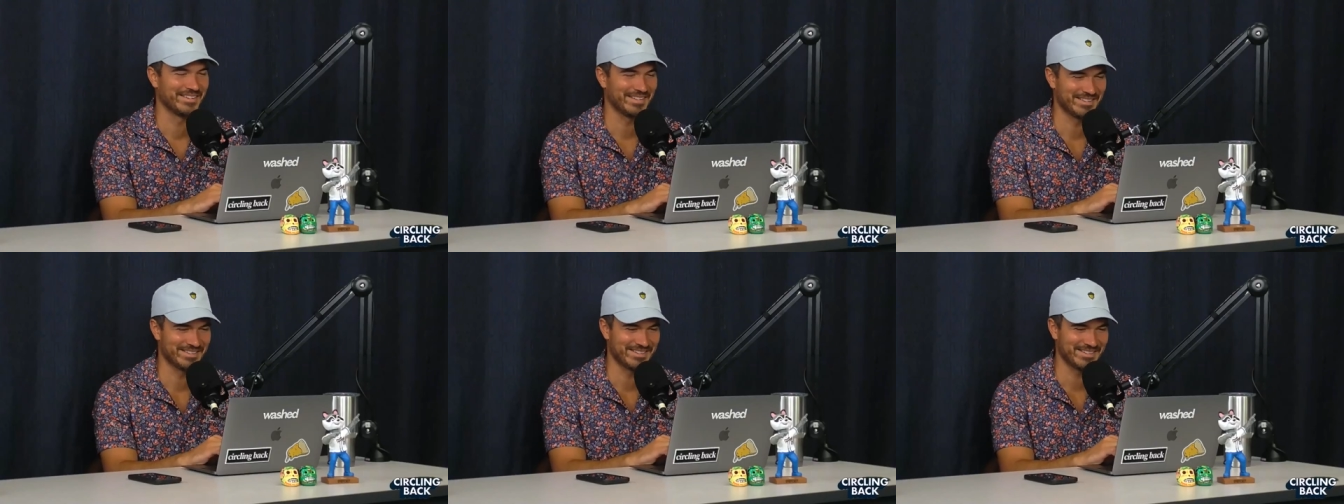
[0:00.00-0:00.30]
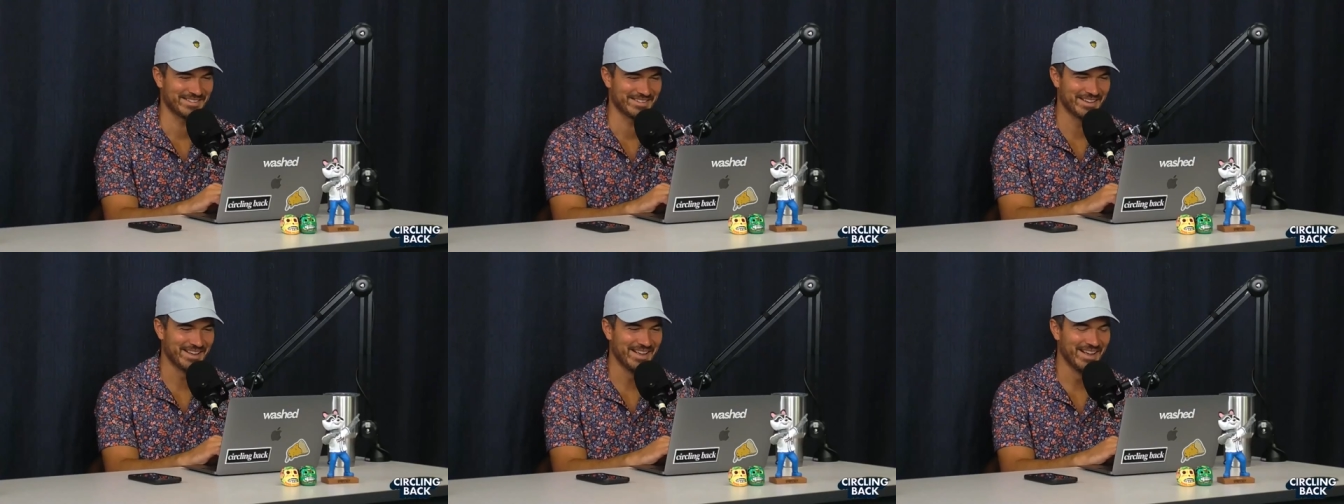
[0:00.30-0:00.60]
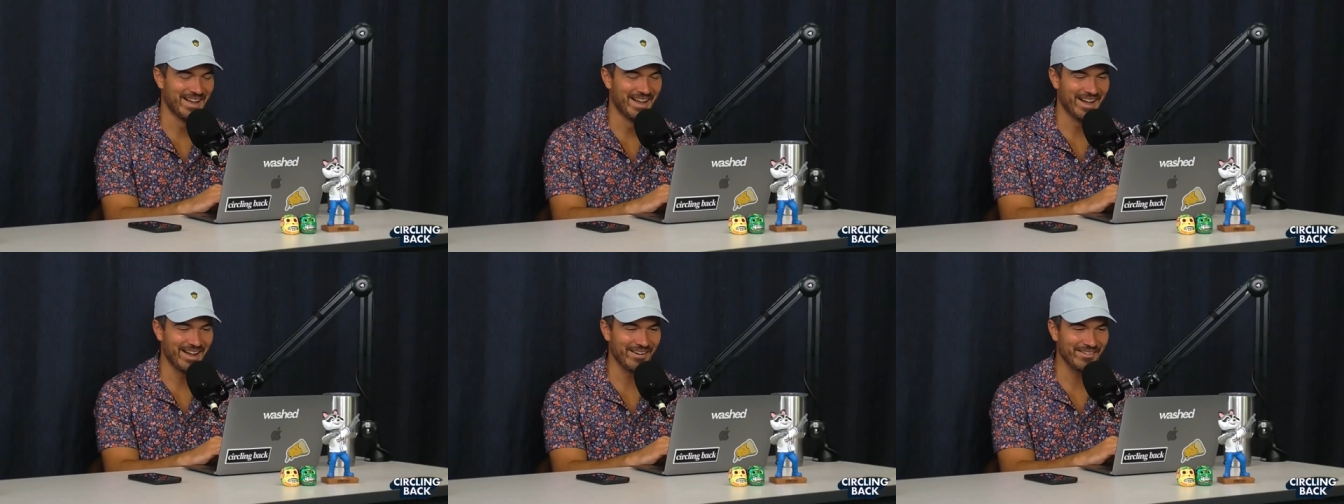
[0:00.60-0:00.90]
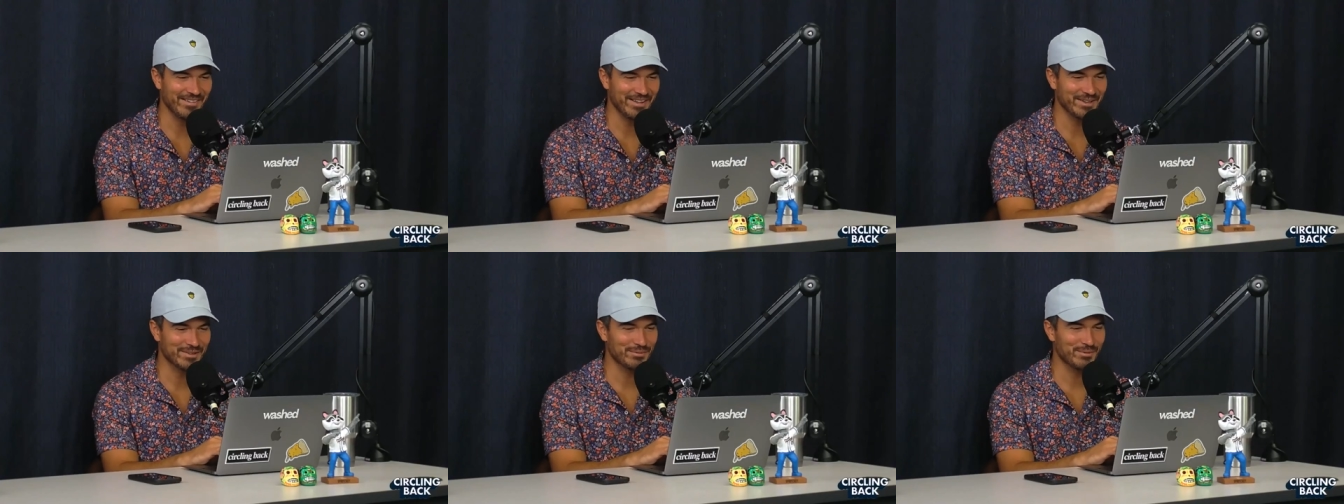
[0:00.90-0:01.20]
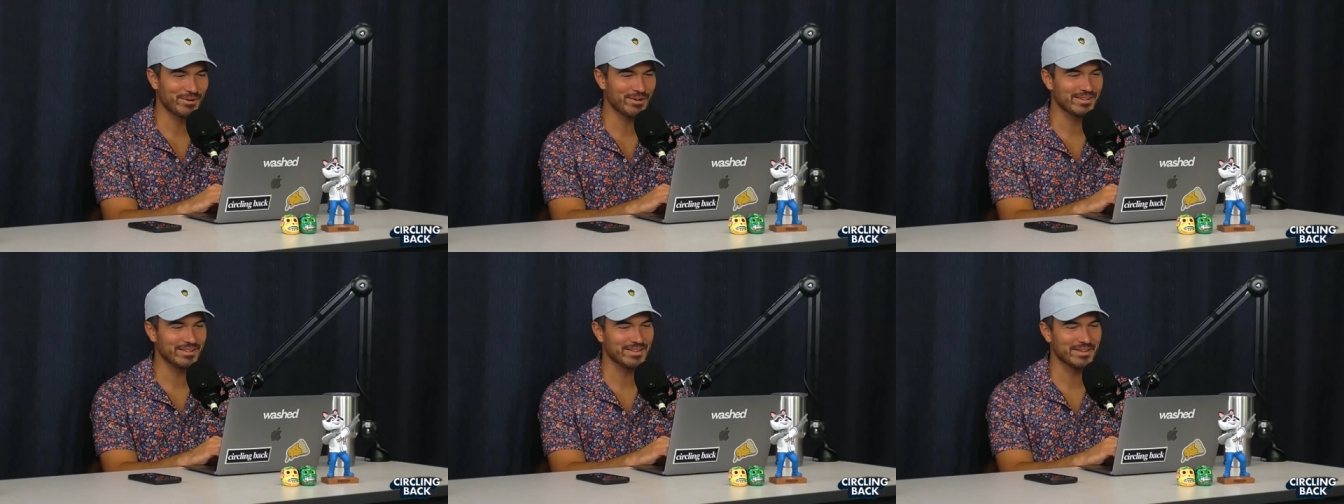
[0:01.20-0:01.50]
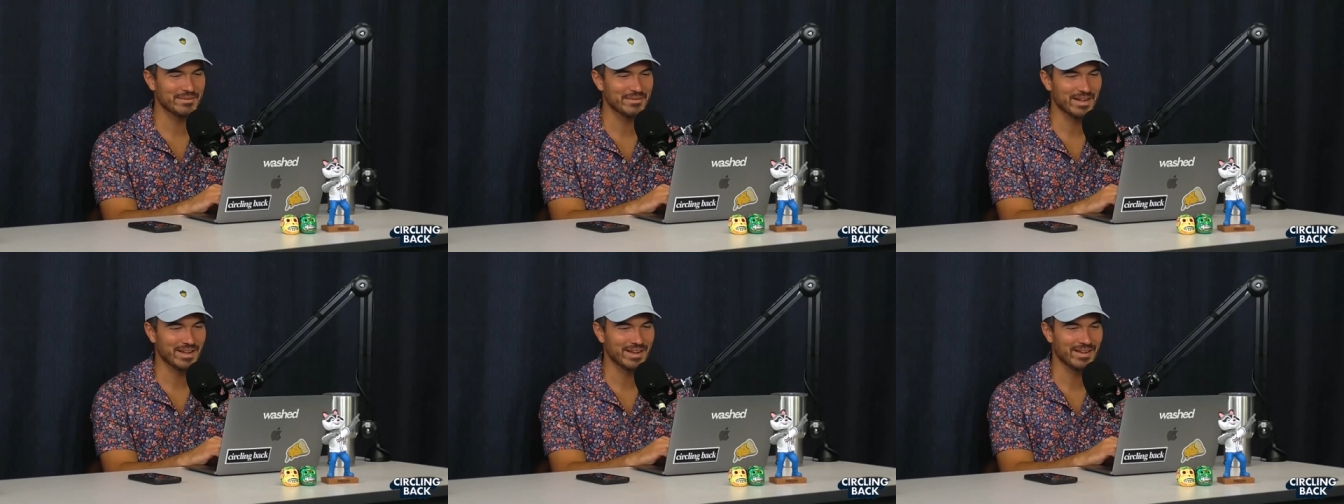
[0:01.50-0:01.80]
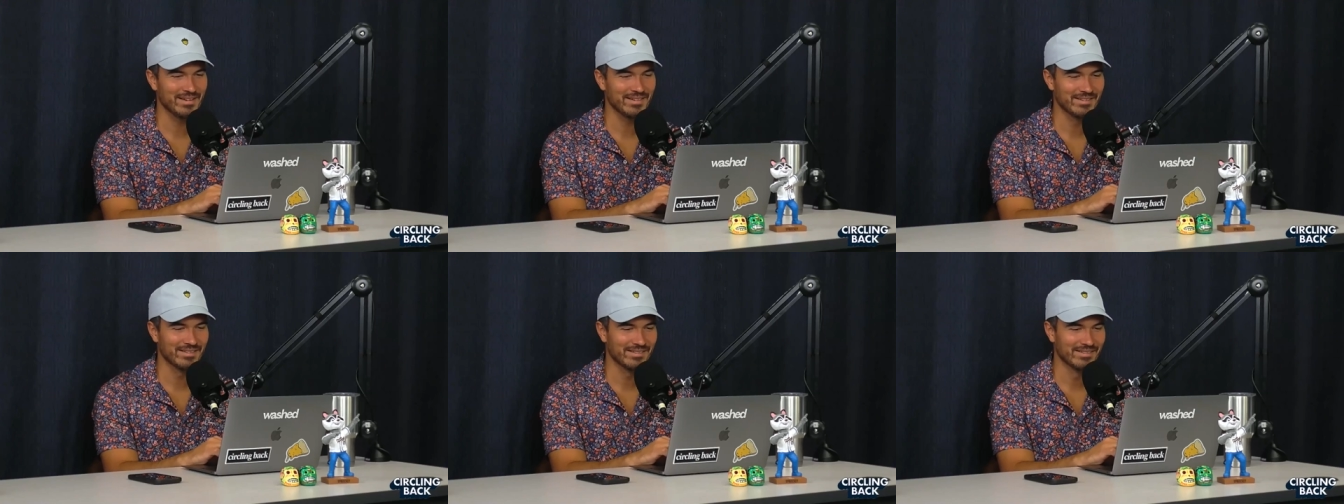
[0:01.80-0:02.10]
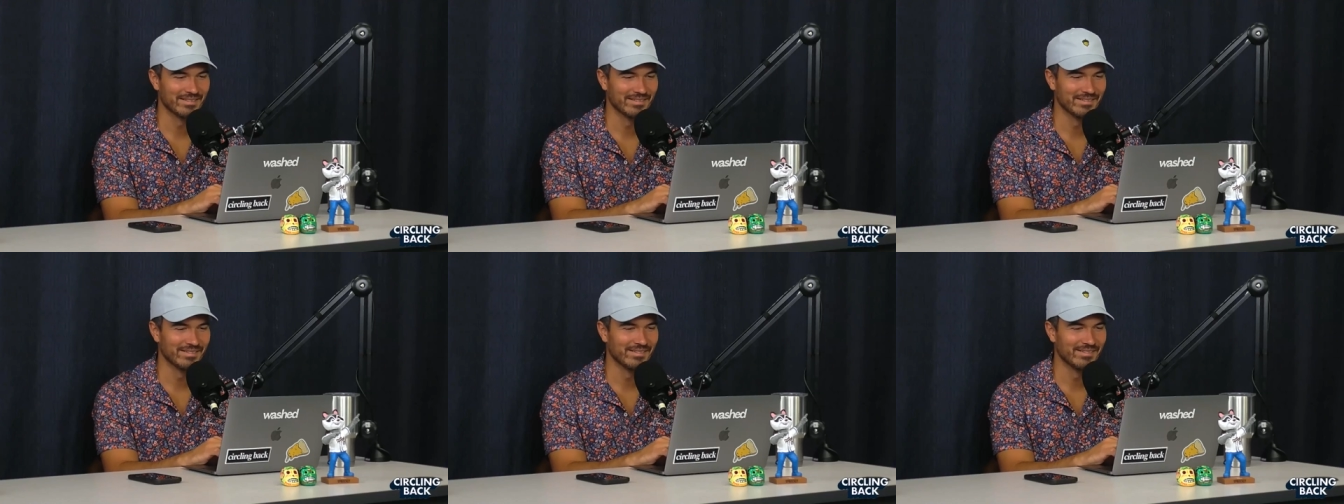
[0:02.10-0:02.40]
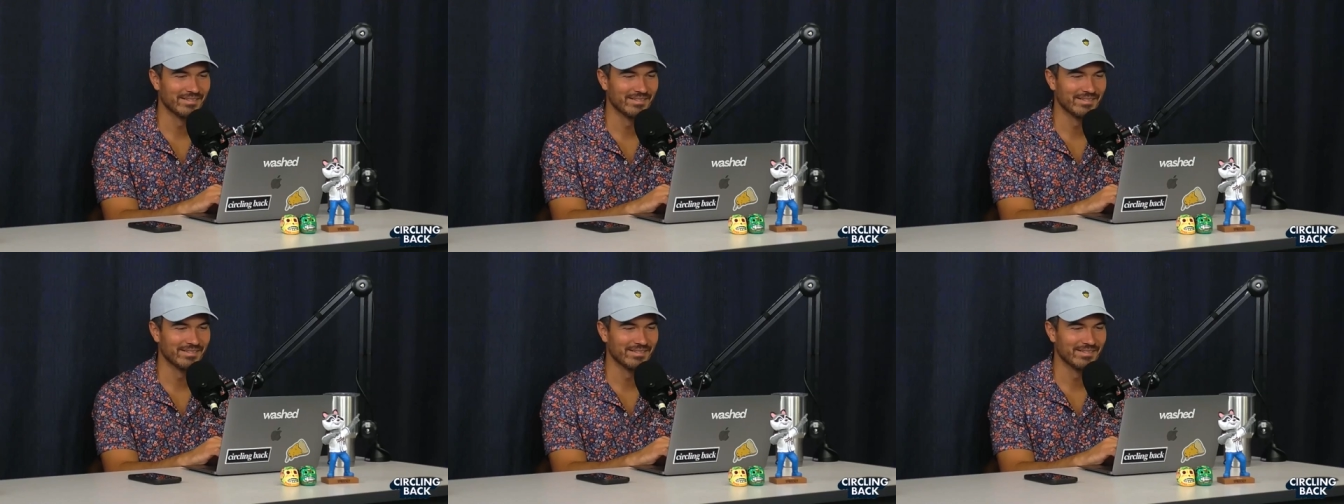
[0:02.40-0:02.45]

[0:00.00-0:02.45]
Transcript: just, I don't think it's worth it, man. So we should just yeah. support